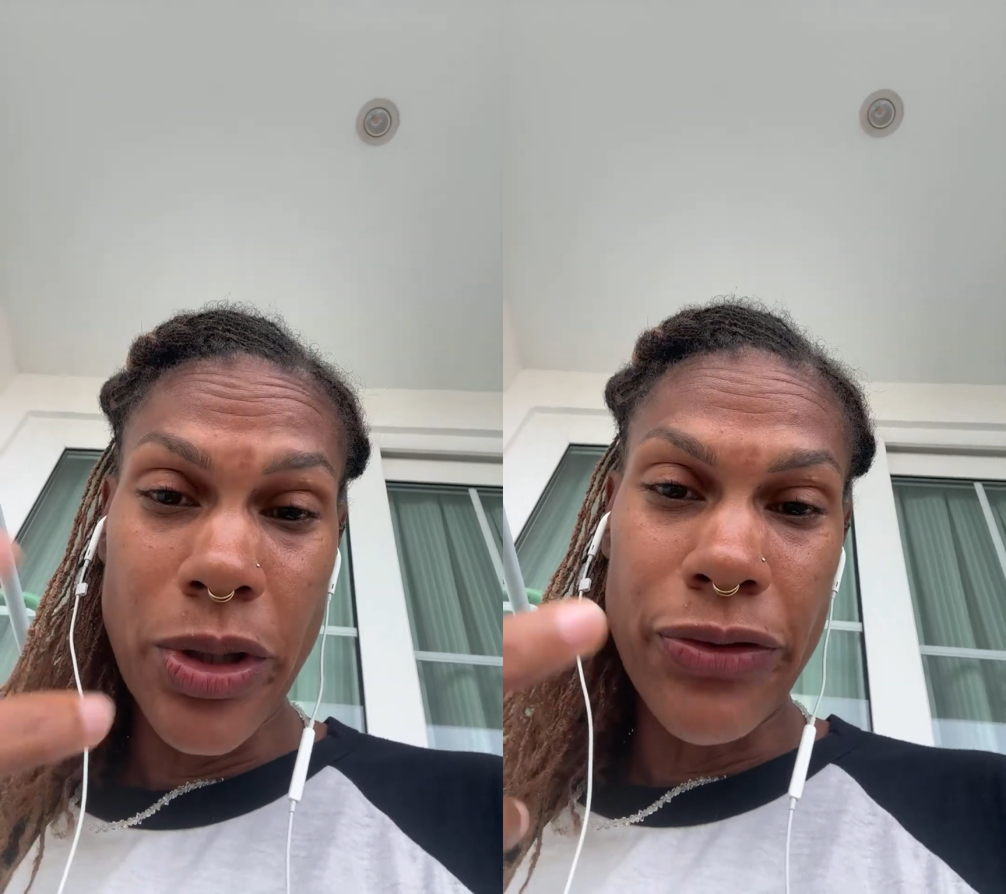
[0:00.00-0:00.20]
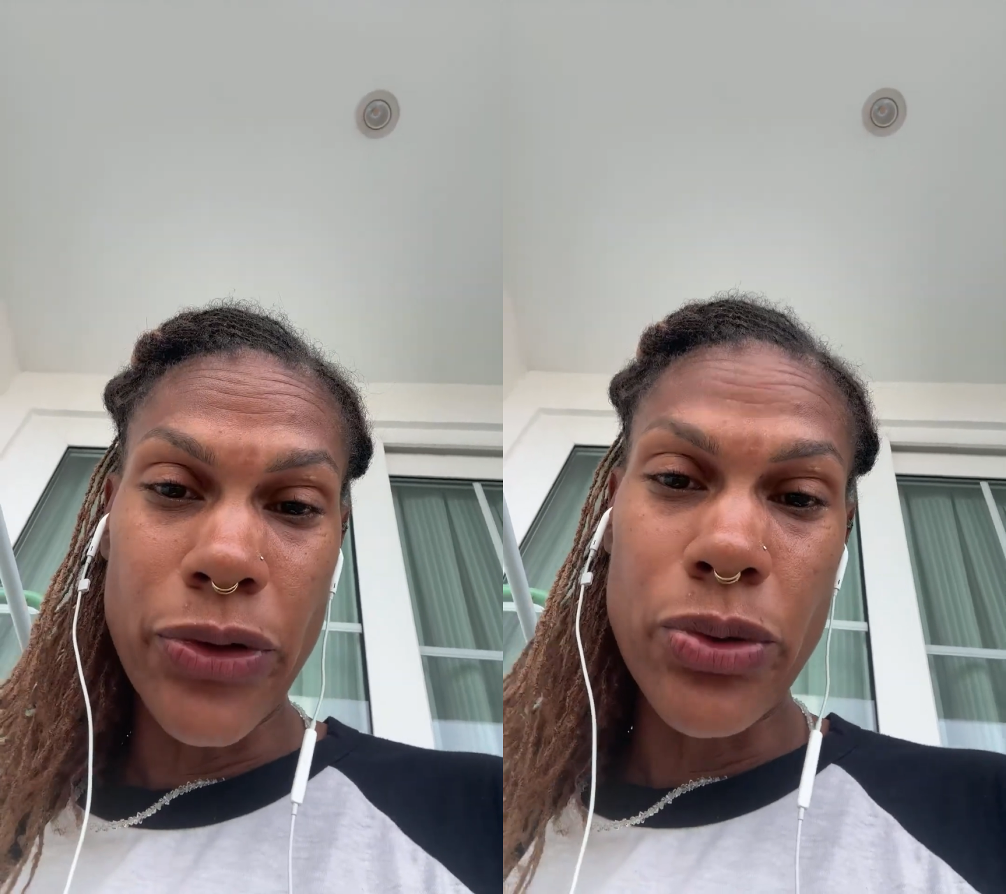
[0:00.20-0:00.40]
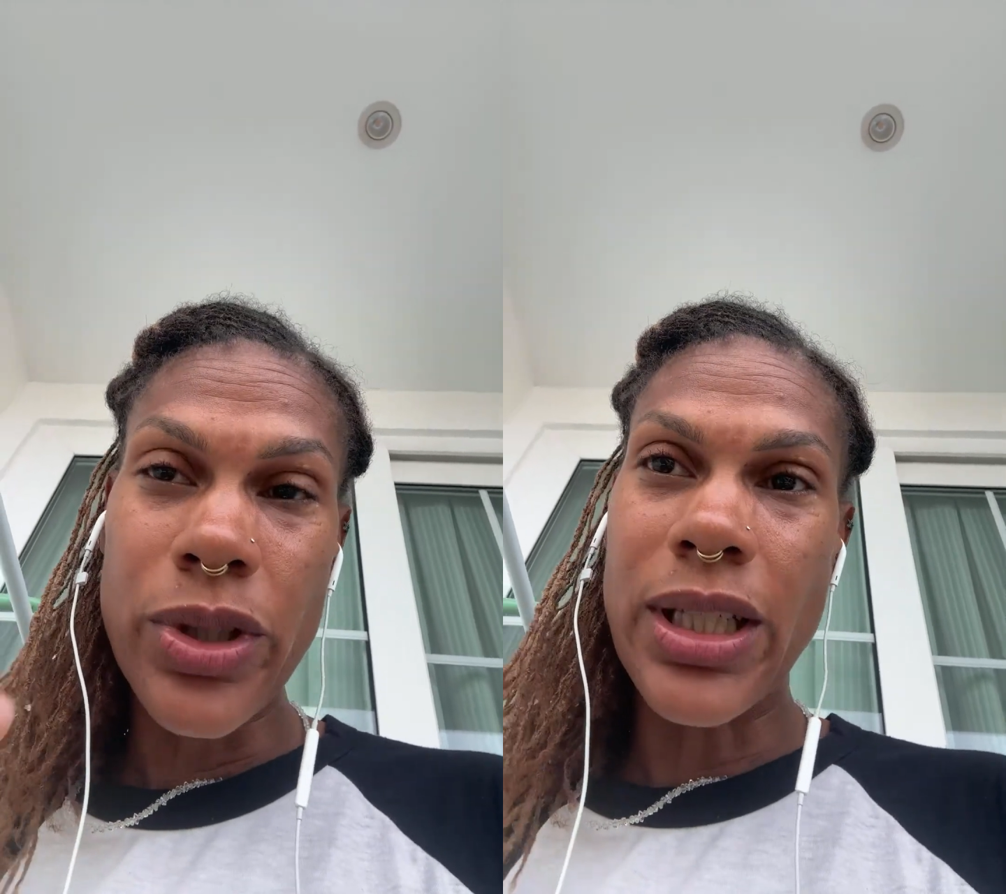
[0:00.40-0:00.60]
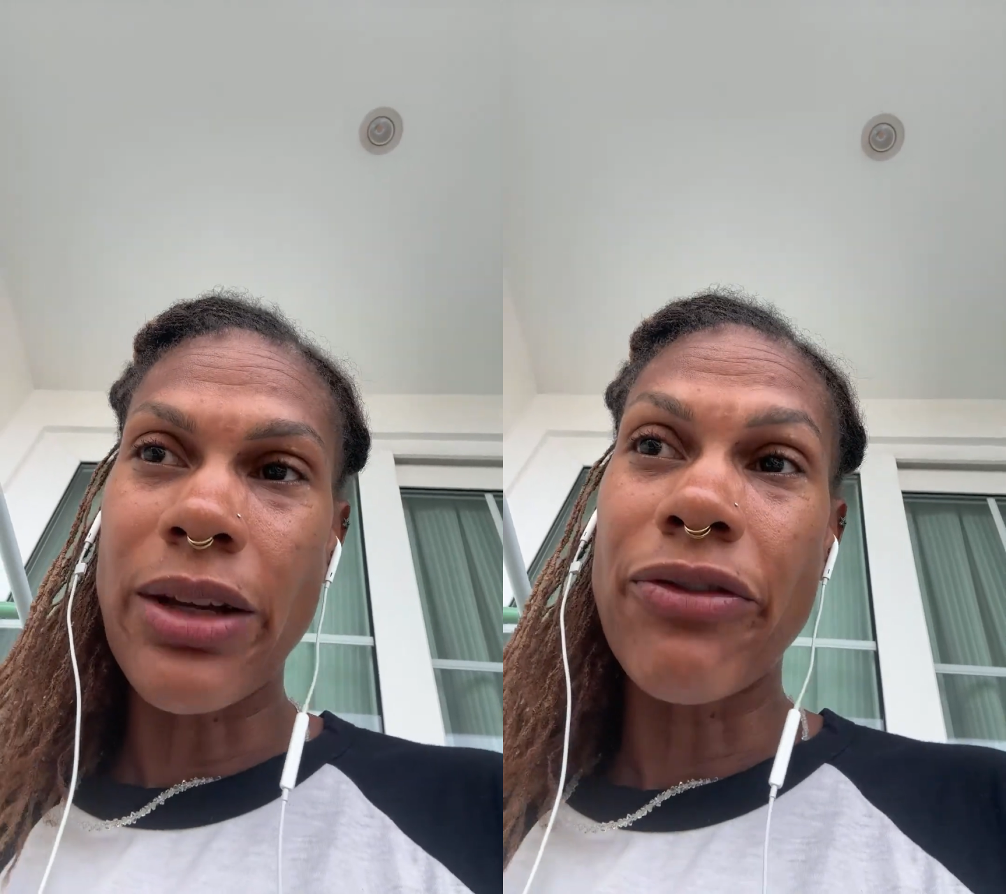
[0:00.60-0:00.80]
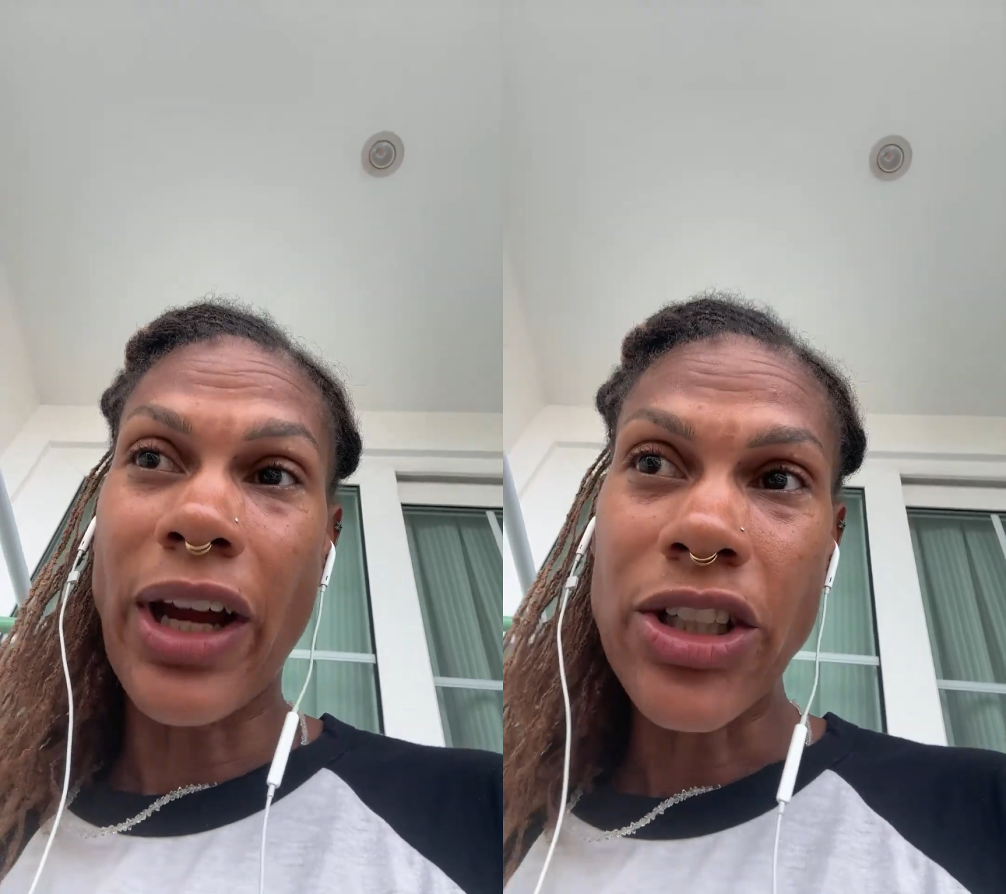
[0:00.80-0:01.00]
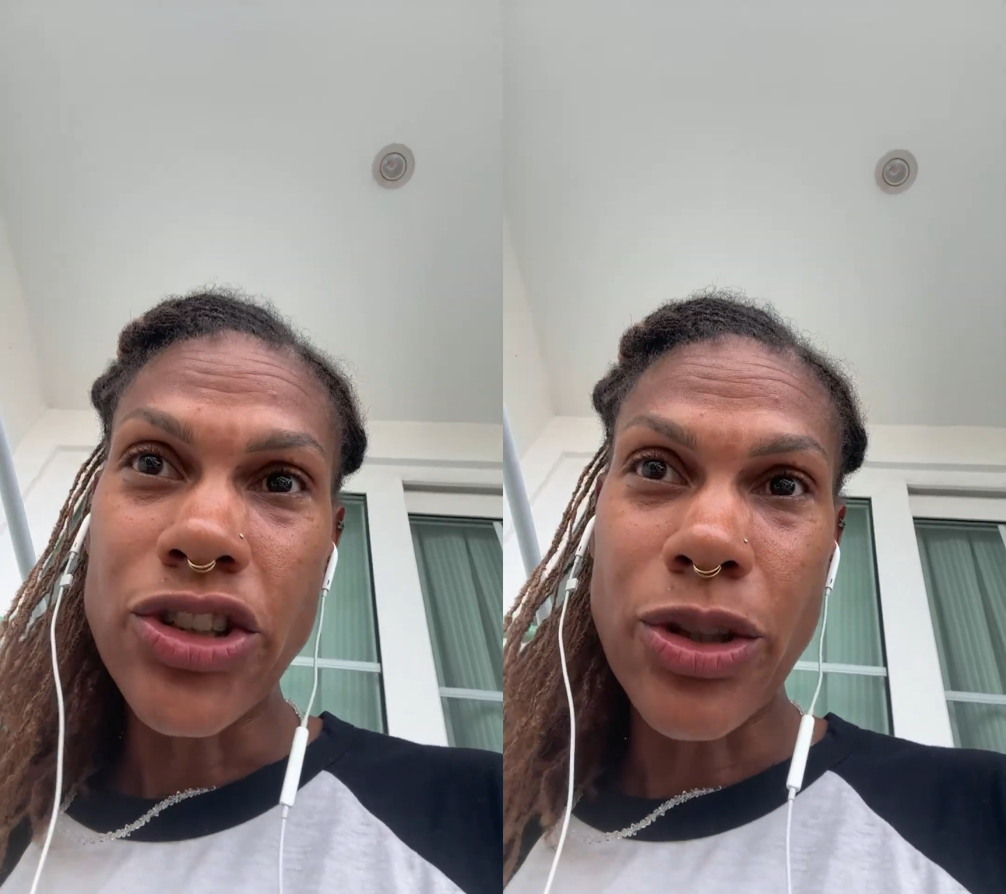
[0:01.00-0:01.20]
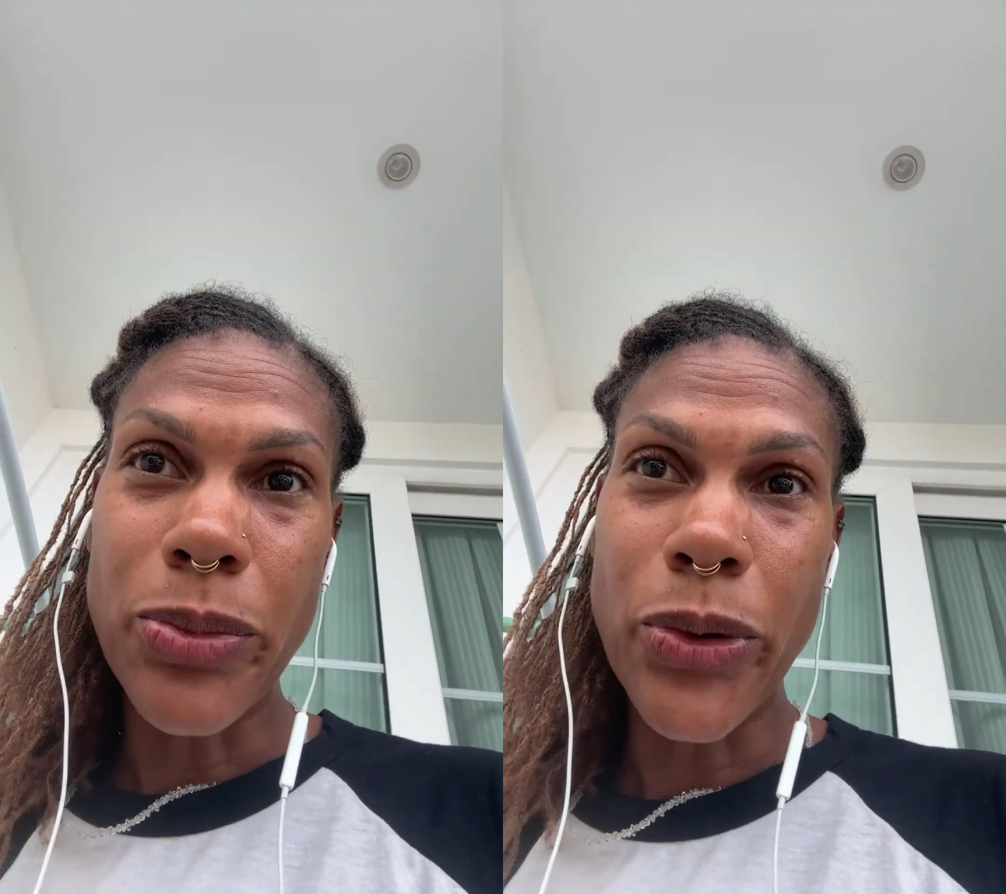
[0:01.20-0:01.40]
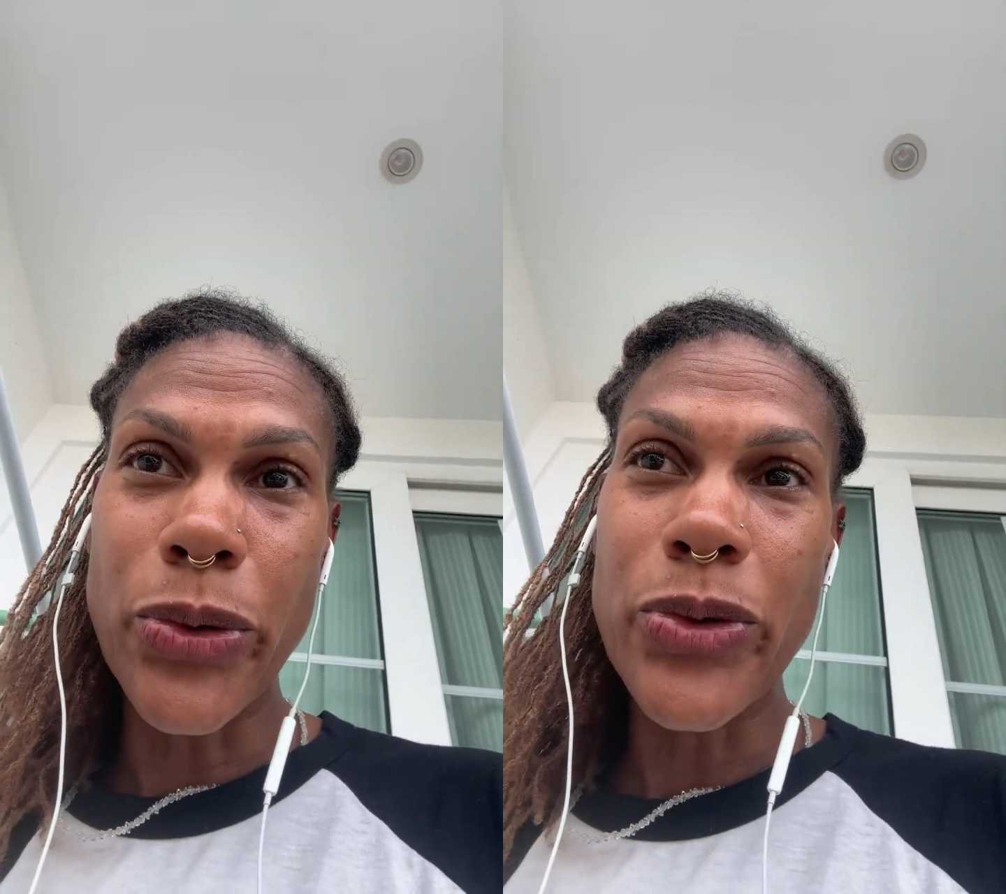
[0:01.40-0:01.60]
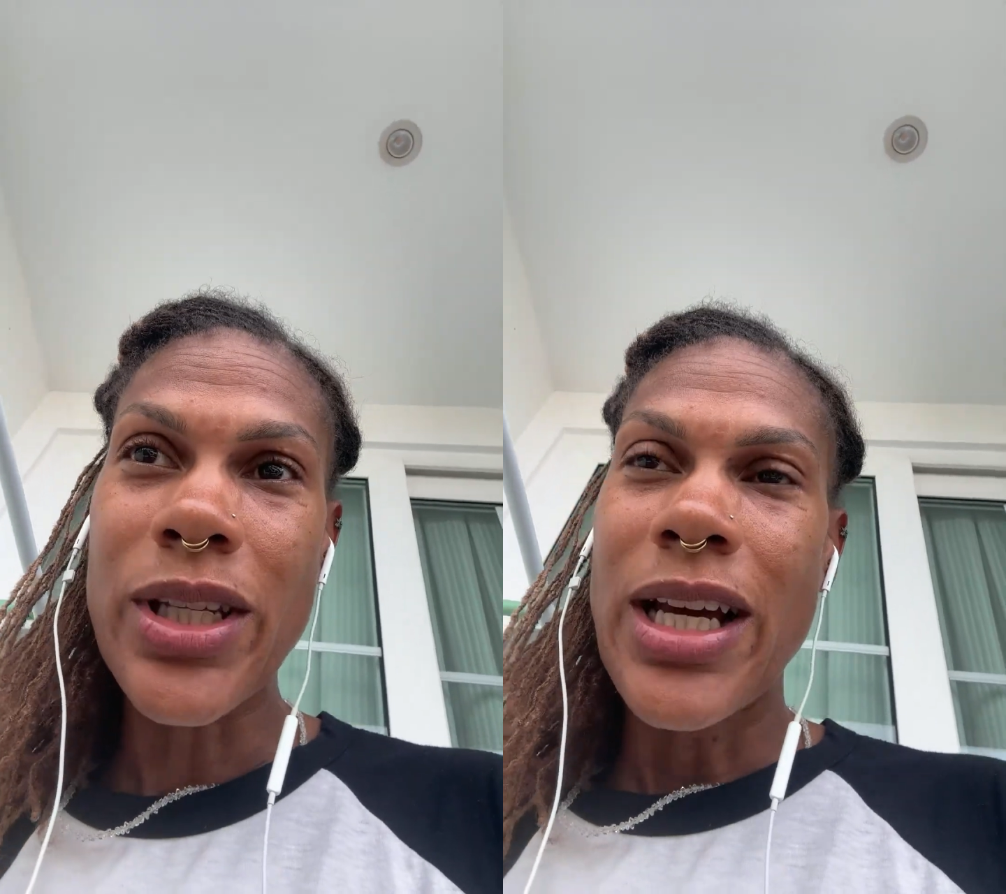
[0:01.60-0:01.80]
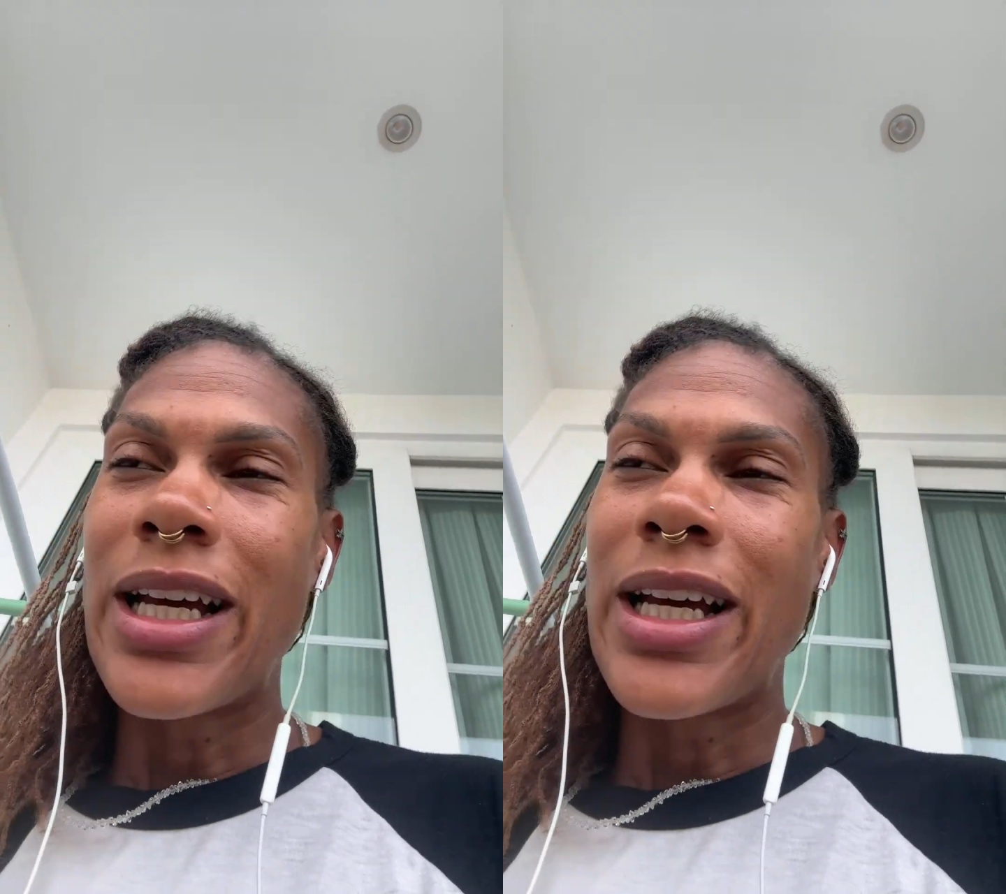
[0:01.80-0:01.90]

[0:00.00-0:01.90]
the fruits and the vegetables,